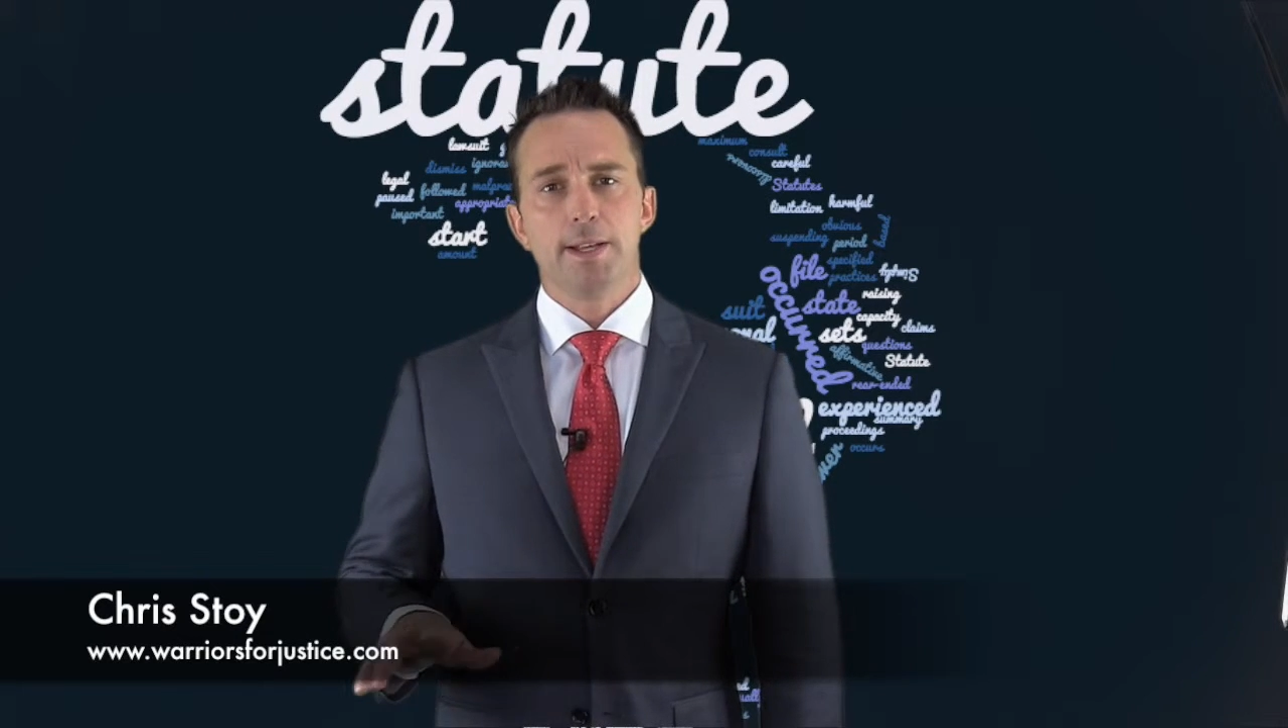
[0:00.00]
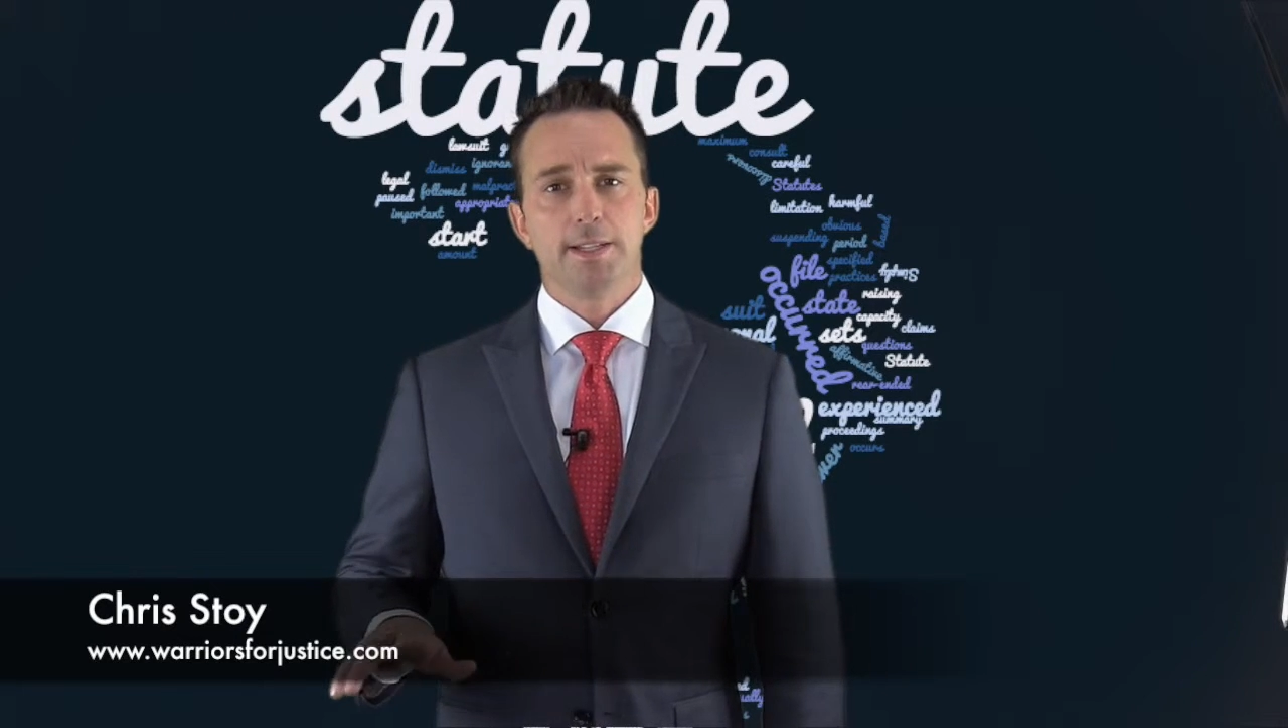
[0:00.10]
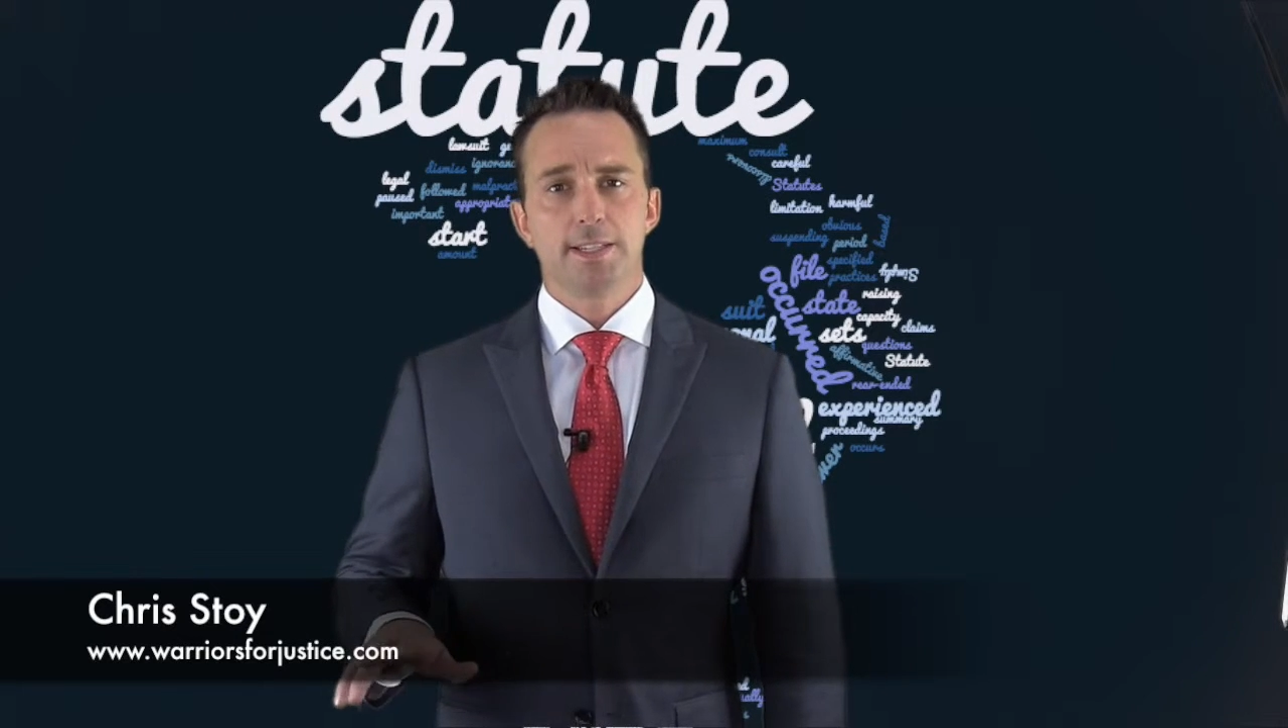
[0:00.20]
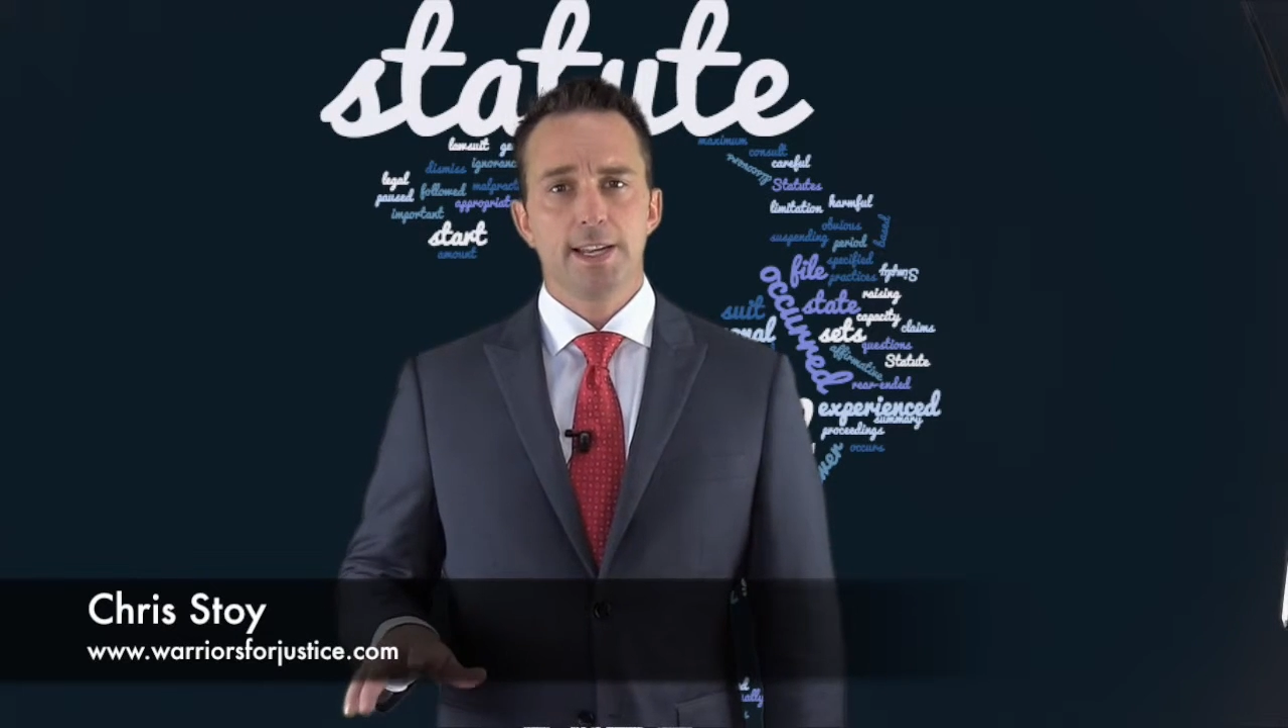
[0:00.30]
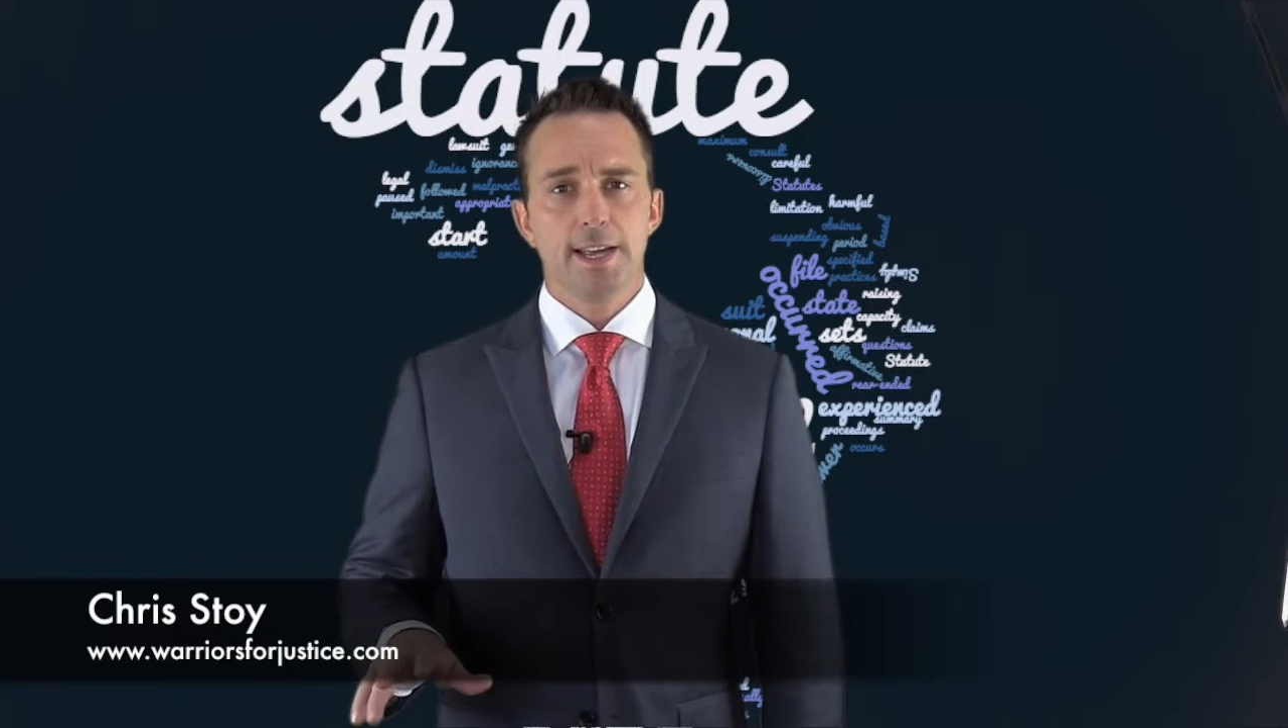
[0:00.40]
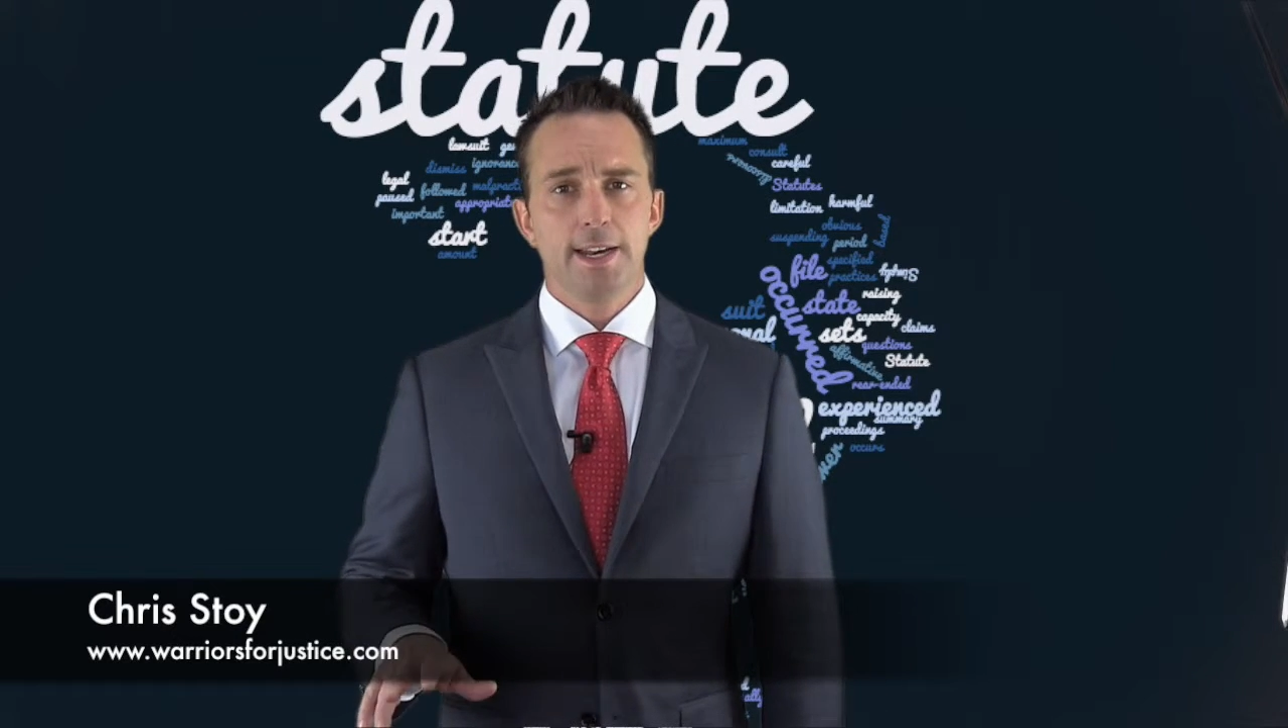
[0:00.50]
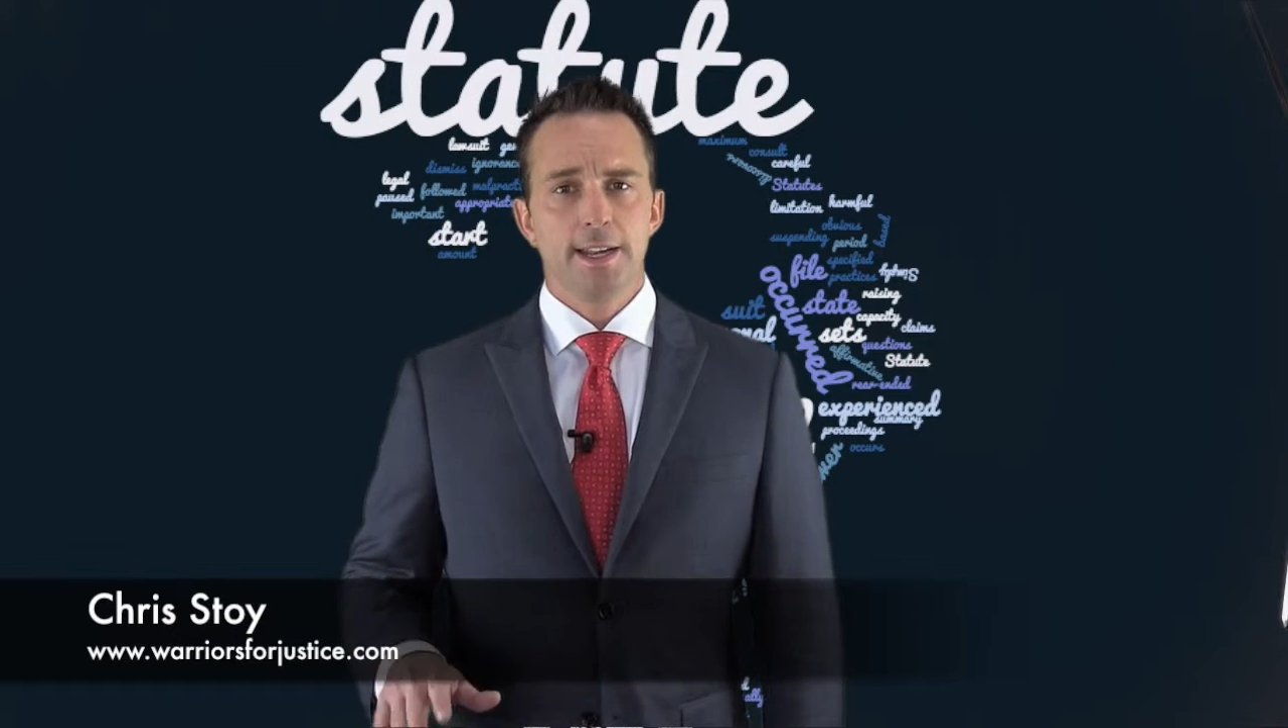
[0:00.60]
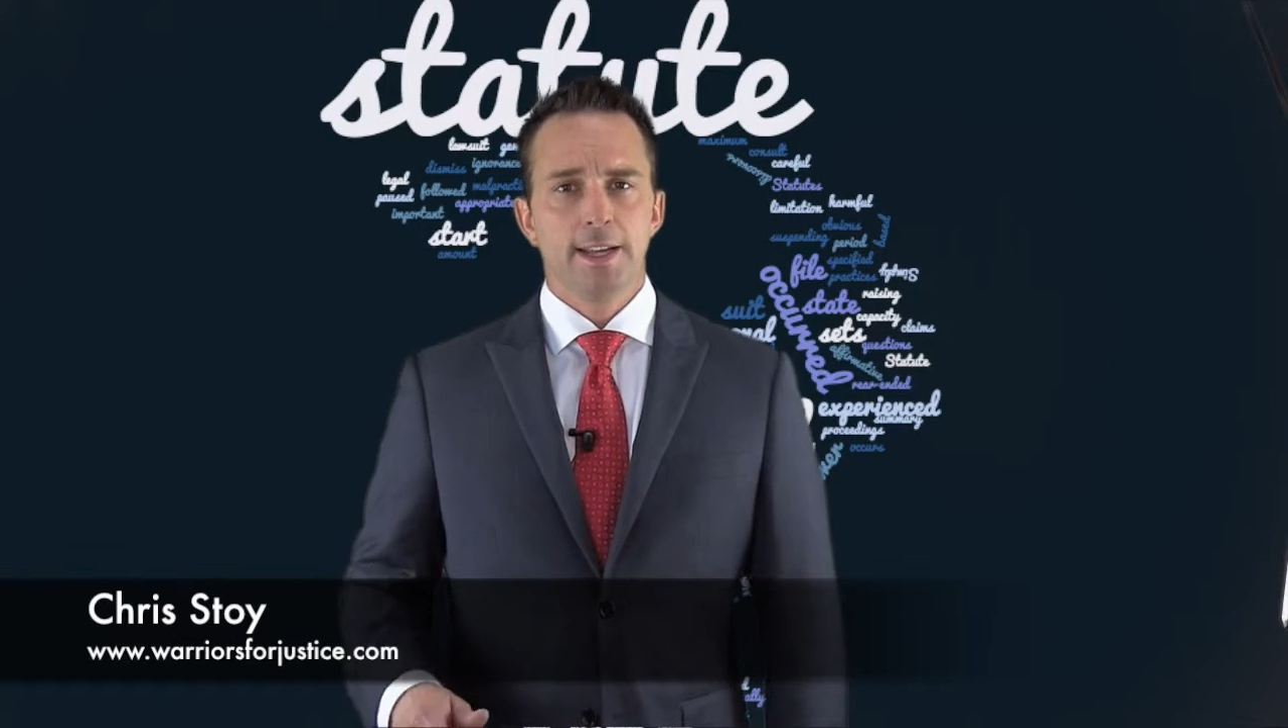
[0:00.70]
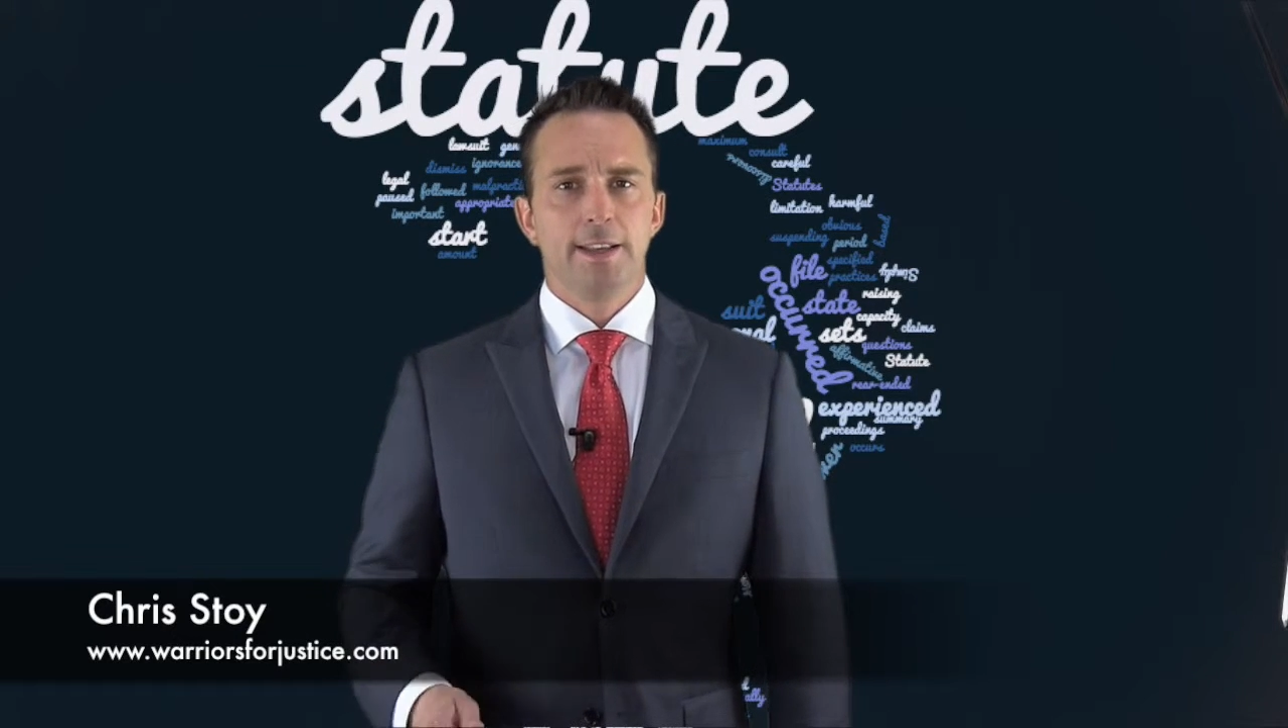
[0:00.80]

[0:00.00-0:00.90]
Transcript: being said,